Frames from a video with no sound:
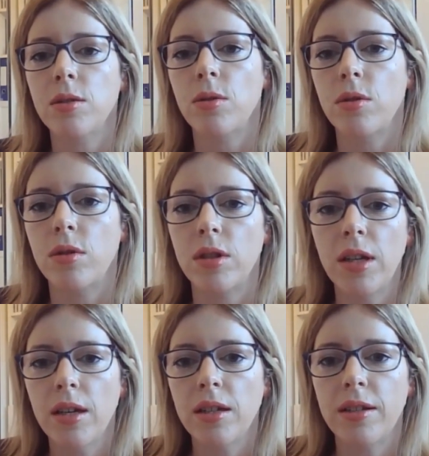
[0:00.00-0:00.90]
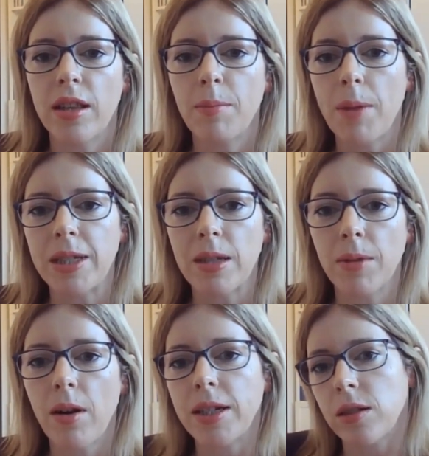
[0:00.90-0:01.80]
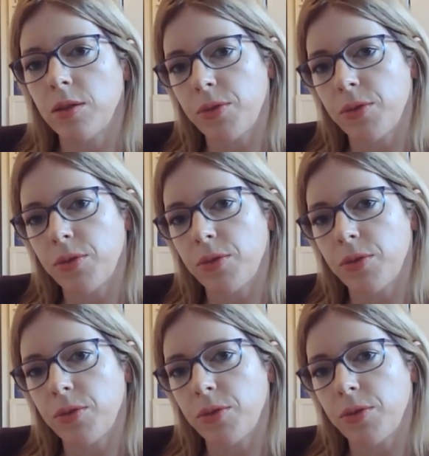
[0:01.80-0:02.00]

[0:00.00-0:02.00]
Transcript: or there might be some kind of